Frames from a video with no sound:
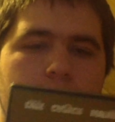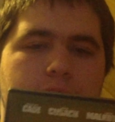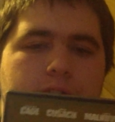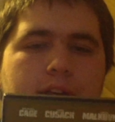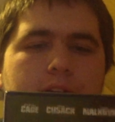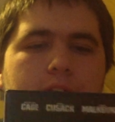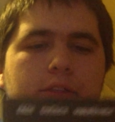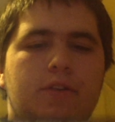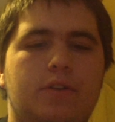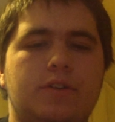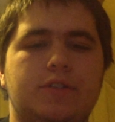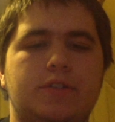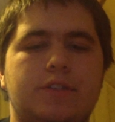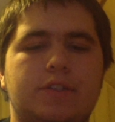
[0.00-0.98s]
is that
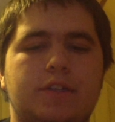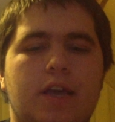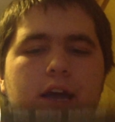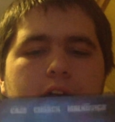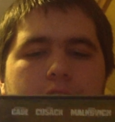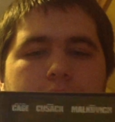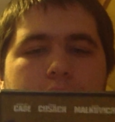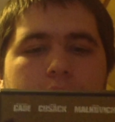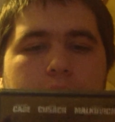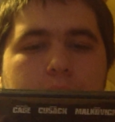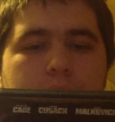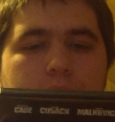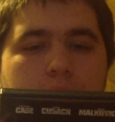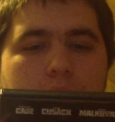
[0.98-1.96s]
there's this guy
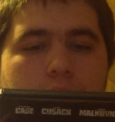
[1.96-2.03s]
named